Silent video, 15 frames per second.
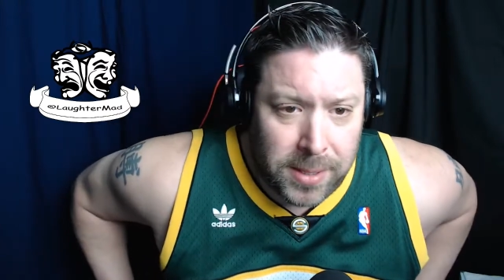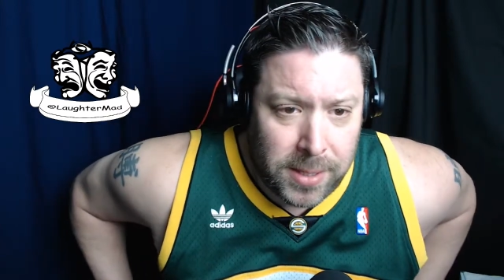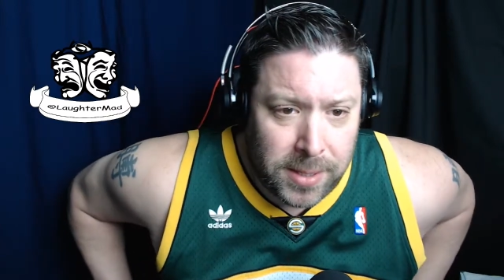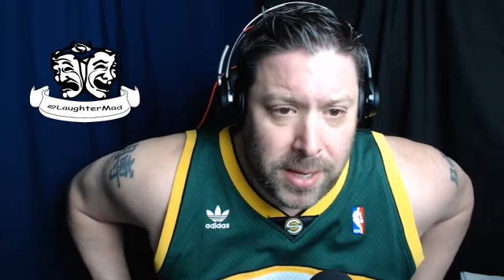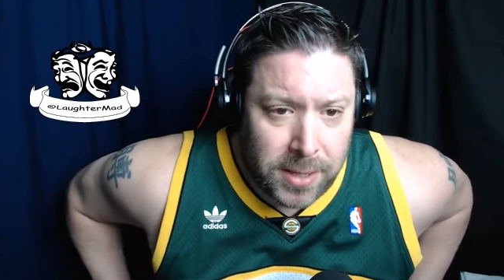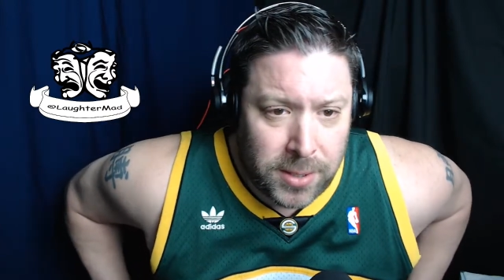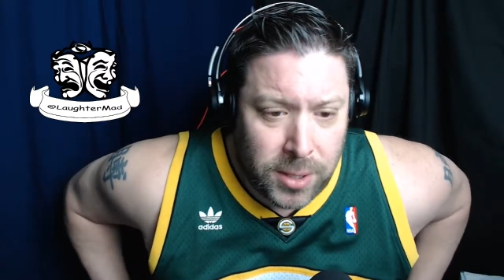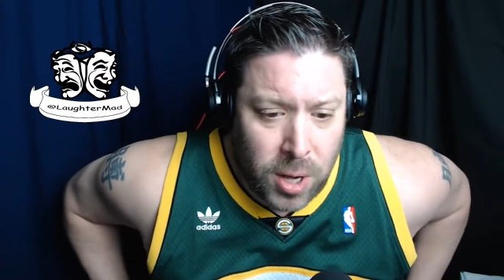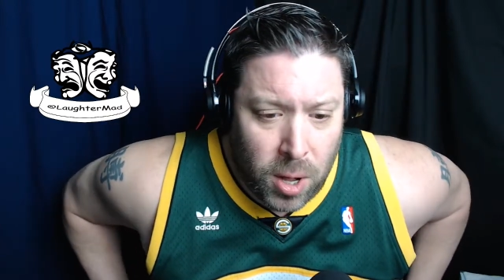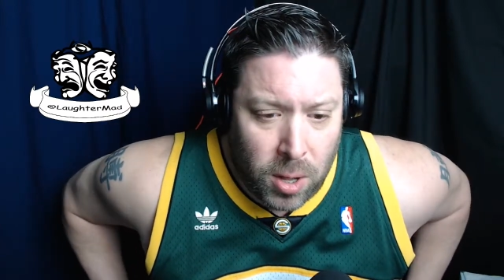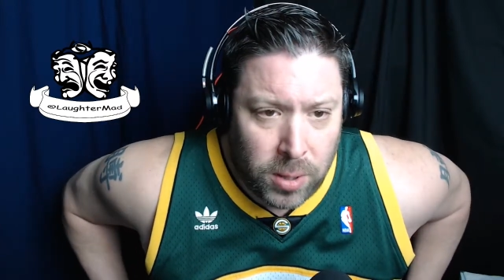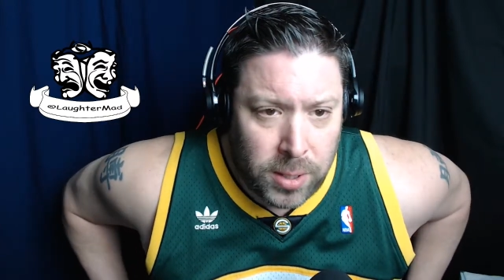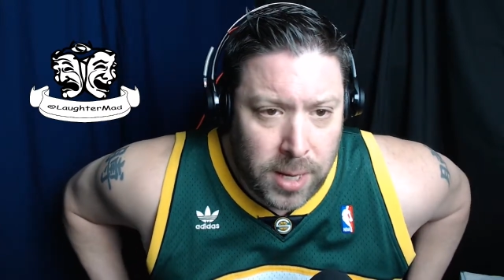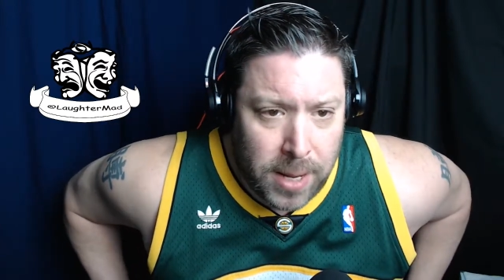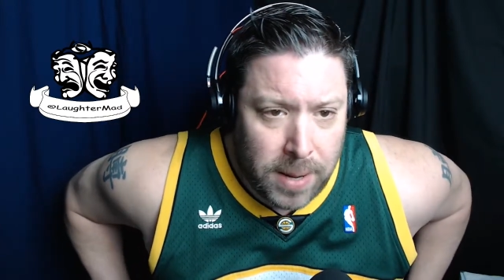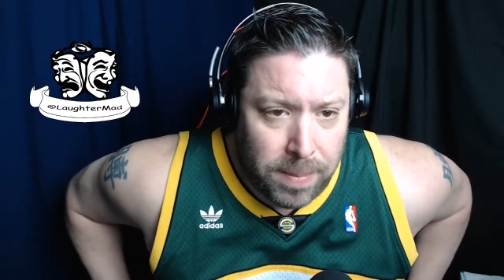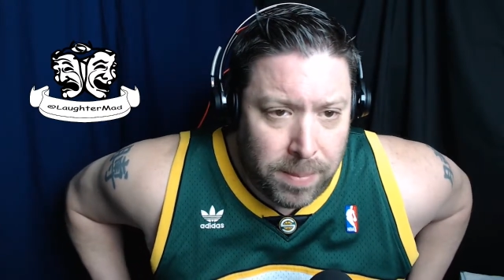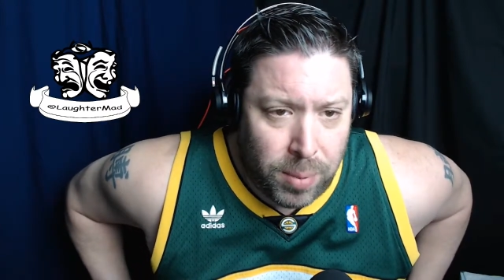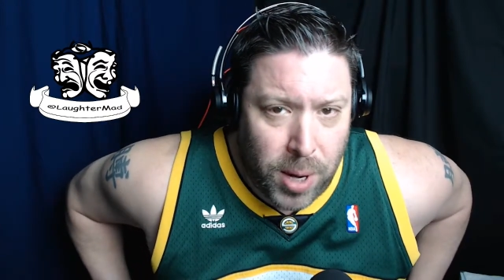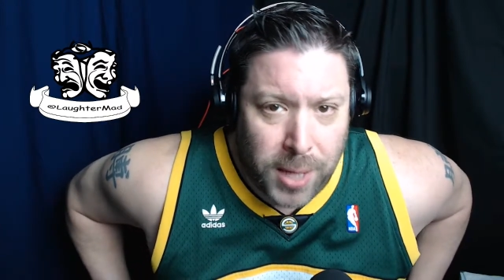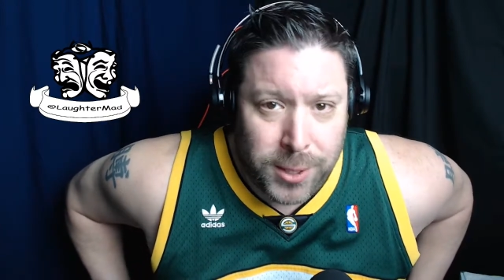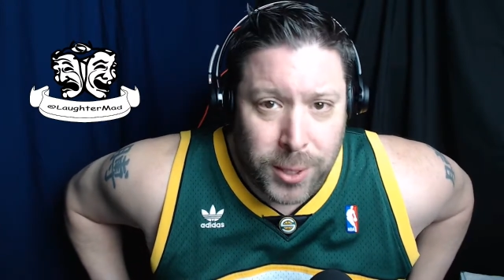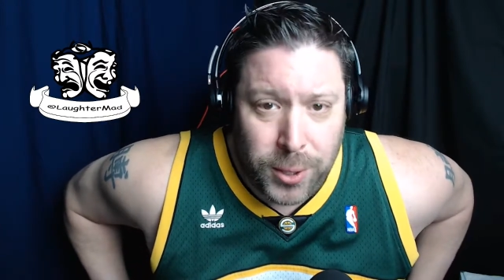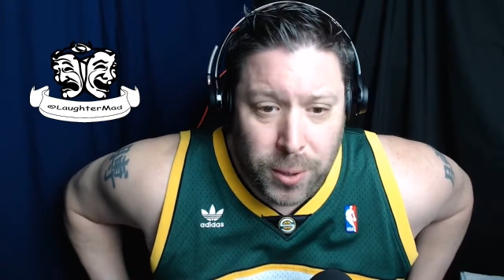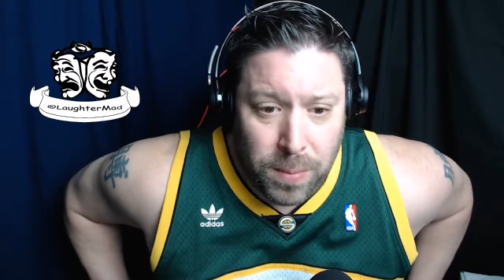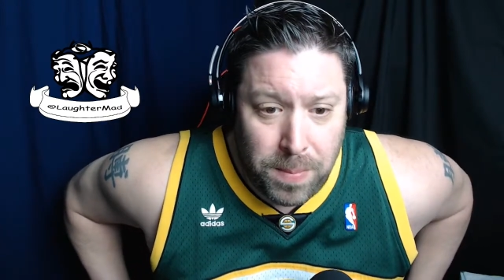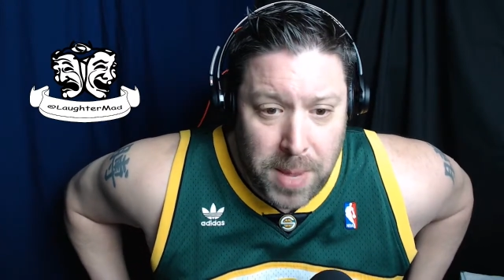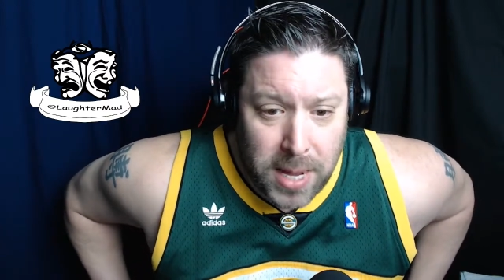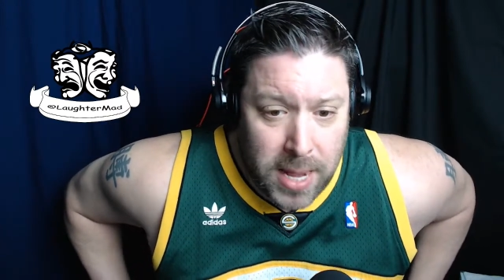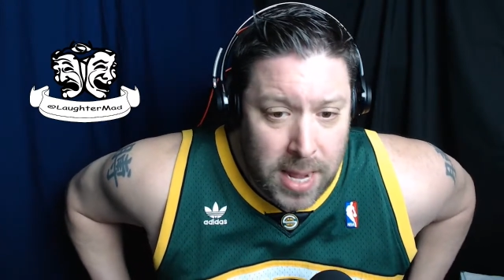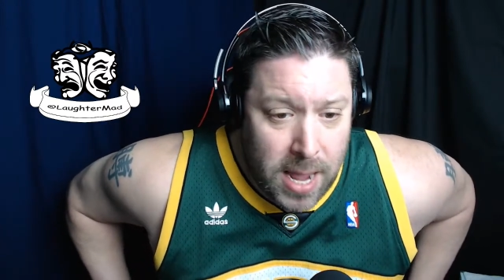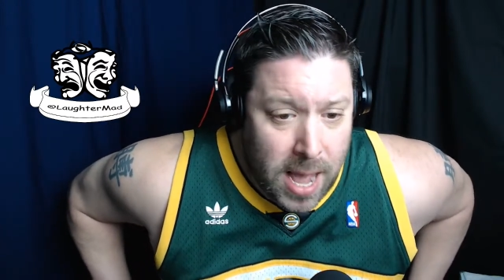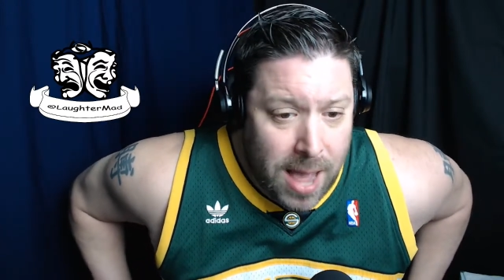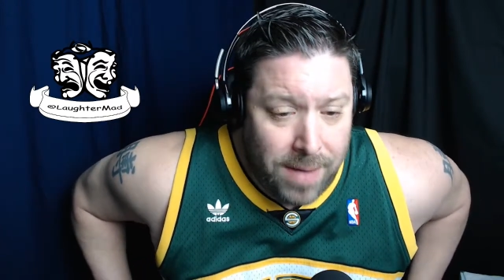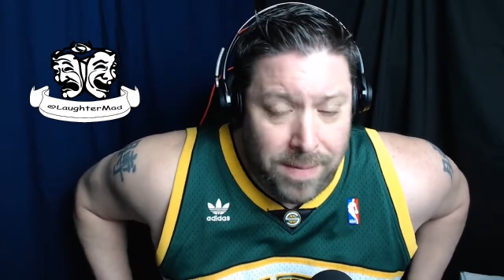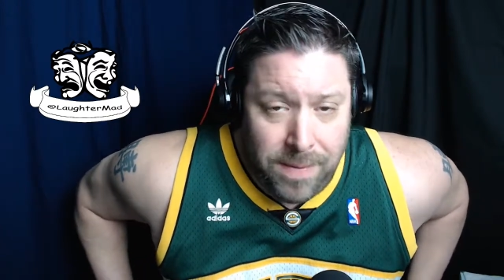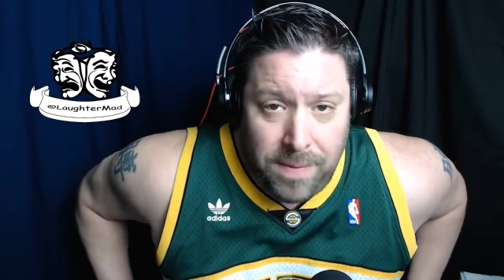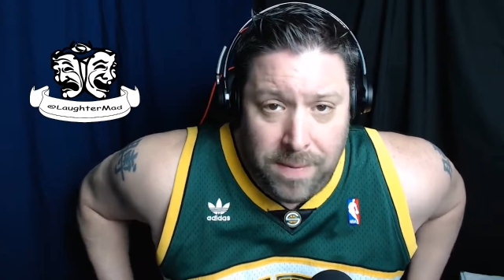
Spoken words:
It's called Prostitute Mickey. I've